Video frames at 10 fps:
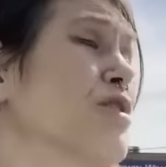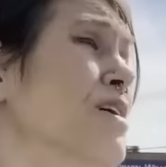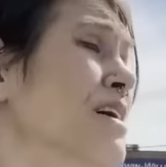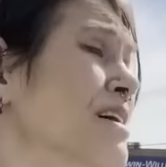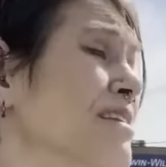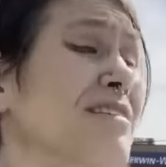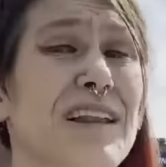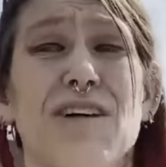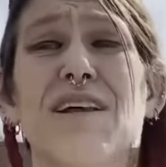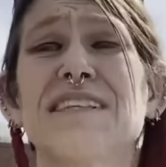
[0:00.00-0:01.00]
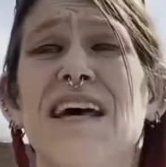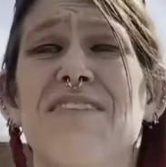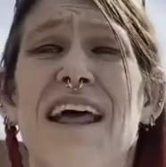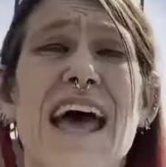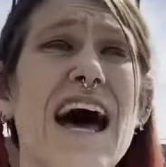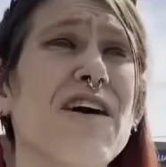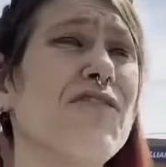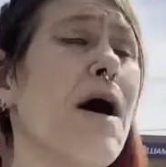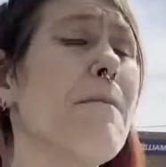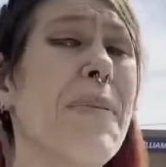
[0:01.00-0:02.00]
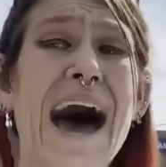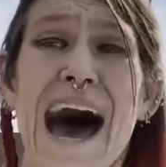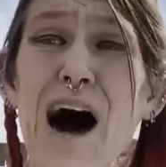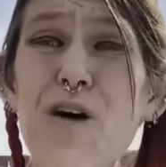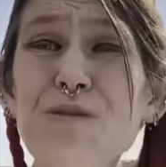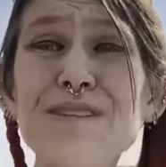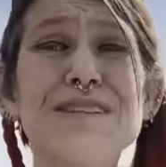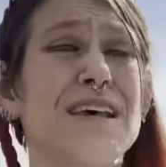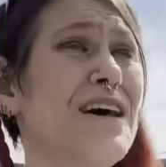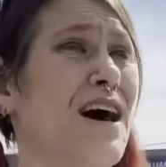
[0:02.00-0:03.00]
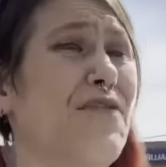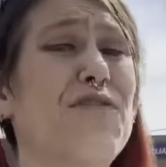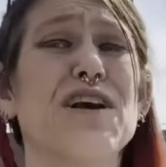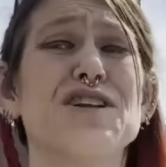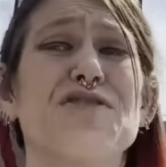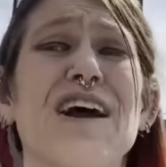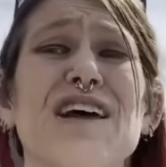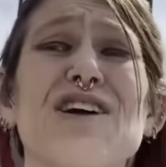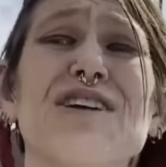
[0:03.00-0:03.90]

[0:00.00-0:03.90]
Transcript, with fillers: So literally seven and a half pounds of French fry